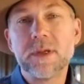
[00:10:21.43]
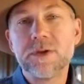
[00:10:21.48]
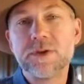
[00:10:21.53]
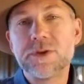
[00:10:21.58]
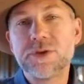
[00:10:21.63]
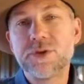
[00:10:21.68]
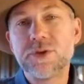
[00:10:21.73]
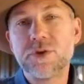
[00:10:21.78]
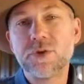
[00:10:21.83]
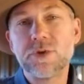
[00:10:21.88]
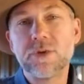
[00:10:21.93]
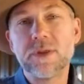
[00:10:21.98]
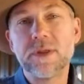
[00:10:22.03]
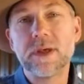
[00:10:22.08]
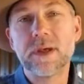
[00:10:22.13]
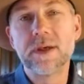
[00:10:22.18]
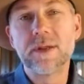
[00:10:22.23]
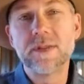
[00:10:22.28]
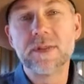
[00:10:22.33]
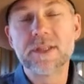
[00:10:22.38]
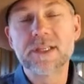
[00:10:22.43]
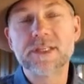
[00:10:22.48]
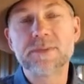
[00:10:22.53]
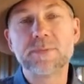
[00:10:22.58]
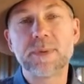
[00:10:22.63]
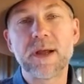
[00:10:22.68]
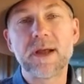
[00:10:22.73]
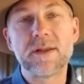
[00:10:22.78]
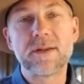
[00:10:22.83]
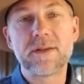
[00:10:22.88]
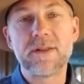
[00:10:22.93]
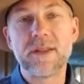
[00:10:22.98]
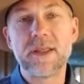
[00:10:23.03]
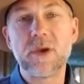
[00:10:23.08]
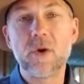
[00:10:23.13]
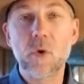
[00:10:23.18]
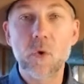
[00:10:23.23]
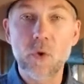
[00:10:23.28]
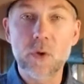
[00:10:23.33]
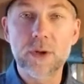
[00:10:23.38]
to the spot,
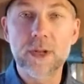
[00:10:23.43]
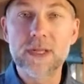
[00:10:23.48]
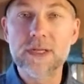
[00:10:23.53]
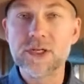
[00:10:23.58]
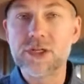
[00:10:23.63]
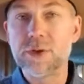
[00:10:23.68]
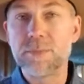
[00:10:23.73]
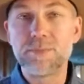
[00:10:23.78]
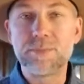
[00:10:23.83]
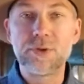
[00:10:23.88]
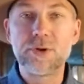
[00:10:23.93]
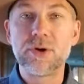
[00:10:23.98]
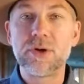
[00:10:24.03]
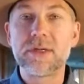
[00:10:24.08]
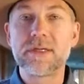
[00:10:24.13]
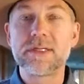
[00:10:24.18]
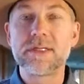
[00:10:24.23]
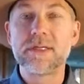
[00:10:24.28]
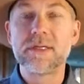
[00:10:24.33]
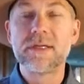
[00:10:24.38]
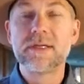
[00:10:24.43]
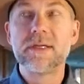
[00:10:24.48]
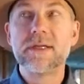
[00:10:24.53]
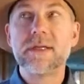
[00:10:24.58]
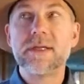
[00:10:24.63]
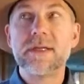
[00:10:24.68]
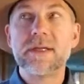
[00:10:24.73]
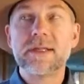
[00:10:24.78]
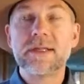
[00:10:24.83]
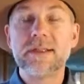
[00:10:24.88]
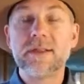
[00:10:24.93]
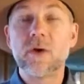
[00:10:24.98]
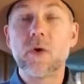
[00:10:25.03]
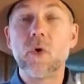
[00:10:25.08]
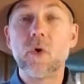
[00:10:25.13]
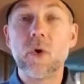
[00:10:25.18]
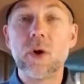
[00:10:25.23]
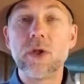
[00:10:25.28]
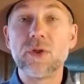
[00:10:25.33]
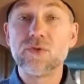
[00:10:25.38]
the organ to put the
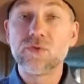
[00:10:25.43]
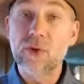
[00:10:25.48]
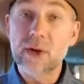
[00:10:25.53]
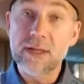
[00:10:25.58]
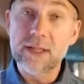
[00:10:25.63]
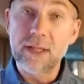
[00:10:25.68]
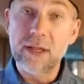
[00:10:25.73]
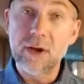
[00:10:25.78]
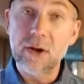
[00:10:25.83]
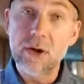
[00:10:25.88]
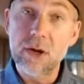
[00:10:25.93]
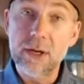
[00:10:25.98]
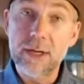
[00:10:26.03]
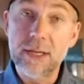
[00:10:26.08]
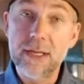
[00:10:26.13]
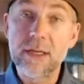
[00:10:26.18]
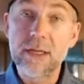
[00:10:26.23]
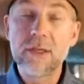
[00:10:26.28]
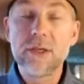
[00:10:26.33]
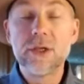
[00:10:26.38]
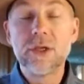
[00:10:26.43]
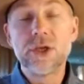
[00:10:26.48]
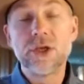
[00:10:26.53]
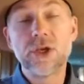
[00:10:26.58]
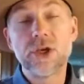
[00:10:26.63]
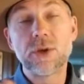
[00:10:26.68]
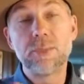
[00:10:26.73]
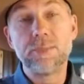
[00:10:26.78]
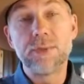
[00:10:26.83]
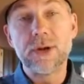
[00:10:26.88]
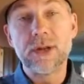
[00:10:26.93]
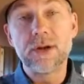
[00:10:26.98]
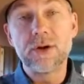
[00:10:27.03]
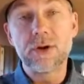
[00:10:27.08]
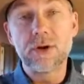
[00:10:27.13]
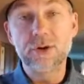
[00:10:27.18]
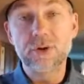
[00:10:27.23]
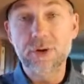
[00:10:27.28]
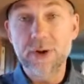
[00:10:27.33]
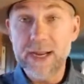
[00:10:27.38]
oil directly on it, you can put it
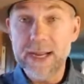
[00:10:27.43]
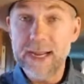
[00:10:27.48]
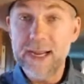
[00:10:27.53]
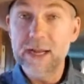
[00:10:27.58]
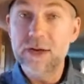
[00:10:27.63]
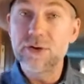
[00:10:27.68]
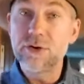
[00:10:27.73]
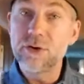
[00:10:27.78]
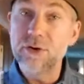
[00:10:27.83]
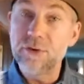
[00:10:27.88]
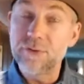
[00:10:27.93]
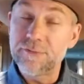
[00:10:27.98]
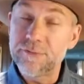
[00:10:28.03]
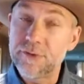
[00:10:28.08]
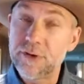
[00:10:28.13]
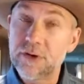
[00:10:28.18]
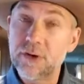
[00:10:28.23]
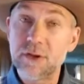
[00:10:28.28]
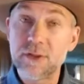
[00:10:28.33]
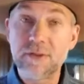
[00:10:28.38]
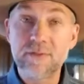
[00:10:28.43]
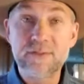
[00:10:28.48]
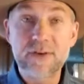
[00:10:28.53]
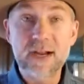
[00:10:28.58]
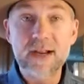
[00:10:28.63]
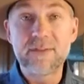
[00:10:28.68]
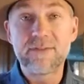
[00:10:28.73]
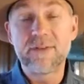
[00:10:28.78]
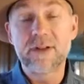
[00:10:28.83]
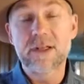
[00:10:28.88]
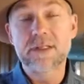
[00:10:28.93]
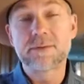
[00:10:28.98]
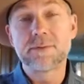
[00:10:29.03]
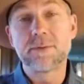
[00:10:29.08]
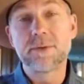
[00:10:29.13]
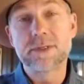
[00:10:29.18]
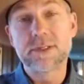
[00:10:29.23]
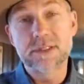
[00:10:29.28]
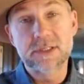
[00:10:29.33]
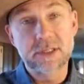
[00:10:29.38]
on your hand or your foot on the VitaFlex
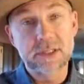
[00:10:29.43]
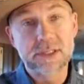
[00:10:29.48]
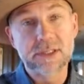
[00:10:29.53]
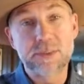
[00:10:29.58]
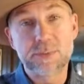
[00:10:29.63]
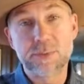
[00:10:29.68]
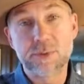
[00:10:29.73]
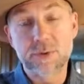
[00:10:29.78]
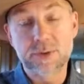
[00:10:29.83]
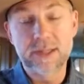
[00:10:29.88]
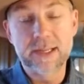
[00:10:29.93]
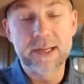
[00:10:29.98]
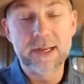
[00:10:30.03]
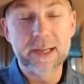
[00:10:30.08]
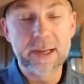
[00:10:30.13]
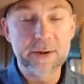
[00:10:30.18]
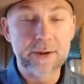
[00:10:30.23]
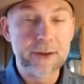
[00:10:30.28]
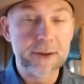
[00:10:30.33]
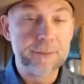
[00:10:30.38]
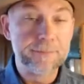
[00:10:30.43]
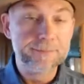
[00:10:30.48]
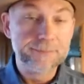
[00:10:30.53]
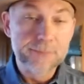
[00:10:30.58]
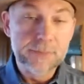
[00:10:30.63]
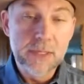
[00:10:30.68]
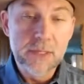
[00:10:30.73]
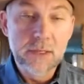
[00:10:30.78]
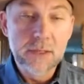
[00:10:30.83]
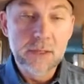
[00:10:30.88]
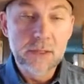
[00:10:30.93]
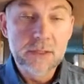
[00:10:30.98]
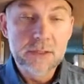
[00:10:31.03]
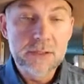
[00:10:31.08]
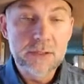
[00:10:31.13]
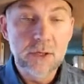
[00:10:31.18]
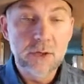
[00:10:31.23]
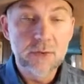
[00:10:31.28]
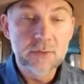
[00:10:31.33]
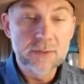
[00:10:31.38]
points to support that area.
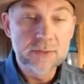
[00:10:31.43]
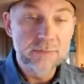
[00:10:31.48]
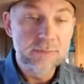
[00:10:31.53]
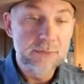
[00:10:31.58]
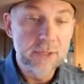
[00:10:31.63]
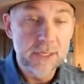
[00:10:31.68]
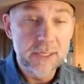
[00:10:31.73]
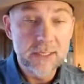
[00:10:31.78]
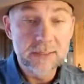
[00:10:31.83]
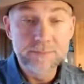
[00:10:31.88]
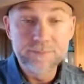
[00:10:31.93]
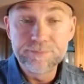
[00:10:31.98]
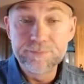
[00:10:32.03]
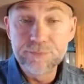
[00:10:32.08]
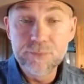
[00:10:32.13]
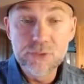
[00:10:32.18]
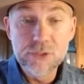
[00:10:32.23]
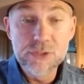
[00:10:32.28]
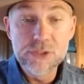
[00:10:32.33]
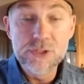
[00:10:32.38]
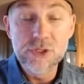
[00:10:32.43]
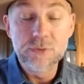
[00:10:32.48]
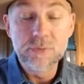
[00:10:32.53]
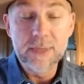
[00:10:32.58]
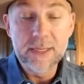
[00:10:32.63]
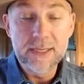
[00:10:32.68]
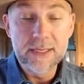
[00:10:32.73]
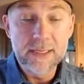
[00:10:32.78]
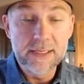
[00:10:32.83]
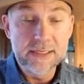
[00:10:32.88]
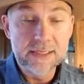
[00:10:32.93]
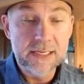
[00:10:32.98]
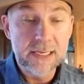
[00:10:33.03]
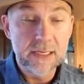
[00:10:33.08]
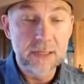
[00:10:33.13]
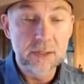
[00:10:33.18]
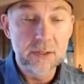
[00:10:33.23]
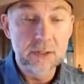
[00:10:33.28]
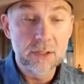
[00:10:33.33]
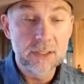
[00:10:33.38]
So you could zoom in and
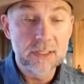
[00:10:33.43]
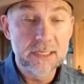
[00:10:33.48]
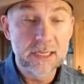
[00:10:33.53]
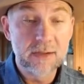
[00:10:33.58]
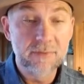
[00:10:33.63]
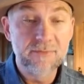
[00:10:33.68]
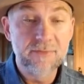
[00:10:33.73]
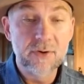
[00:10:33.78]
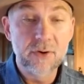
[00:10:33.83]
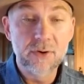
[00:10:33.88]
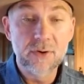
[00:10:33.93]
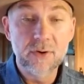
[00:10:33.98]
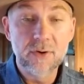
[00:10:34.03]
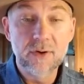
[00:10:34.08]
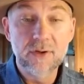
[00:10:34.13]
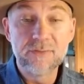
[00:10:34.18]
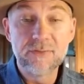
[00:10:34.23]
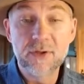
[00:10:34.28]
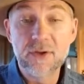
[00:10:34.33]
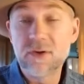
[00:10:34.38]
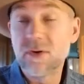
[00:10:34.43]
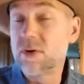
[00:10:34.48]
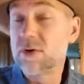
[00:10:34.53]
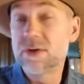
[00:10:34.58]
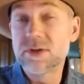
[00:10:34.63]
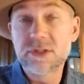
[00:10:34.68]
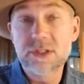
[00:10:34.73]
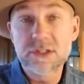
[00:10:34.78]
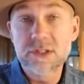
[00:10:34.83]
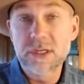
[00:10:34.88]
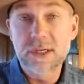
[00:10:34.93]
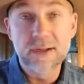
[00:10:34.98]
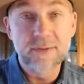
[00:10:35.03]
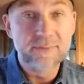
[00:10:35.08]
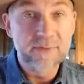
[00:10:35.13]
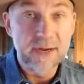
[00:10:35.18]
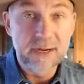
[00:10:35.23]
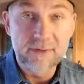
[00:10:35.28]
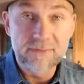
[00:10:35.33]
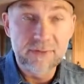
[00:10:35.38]
take a look, take a photo of or just look
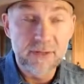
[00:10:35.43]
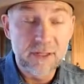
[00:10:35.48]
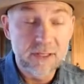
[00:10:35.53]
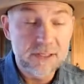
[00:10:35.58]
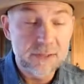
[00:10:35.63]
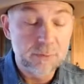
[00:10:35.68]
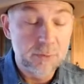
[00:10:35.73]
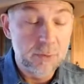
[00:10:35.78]
at VitaFlex